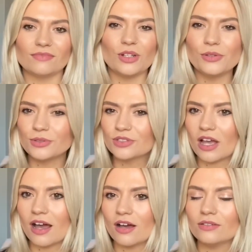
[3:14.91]
loose
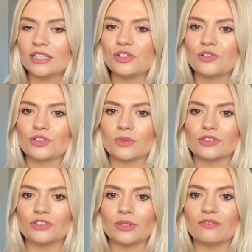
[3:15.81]
curl, then you just want
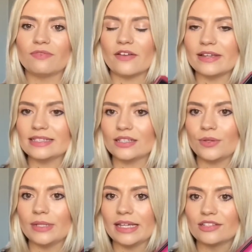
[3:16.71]
to do it very slowly